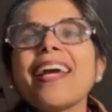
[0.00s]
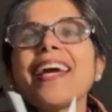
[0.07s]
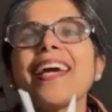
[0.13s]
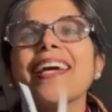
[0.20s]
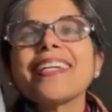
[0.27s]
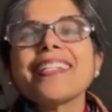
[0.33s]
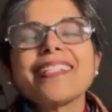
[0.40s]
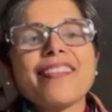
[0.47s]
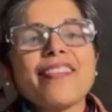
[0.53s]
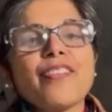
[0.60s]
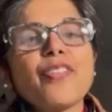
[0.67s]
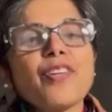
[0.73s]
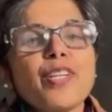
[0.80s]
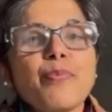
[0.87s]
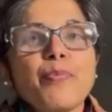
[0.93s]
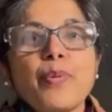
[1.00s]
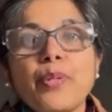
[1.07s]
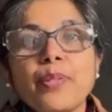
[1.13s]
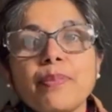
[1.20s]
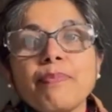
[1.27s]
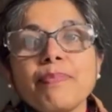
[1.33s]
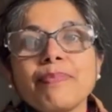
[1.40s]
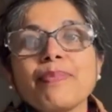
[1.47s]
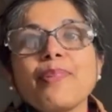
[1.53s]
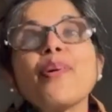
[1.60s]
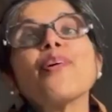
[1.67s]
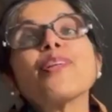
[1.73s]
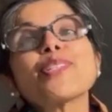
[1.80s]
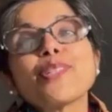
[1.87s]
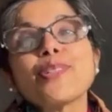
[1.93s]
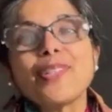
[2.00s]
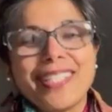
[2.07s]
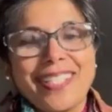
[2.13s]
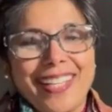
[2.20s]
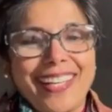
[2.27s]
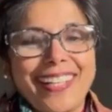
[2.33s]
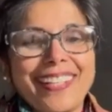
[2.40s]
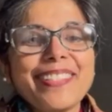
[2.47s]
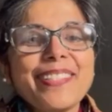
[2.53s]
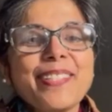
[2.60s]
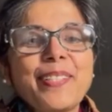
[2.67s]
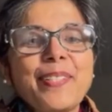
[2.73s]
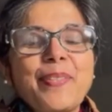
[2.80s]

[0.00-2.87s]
And the third poem, also untitled,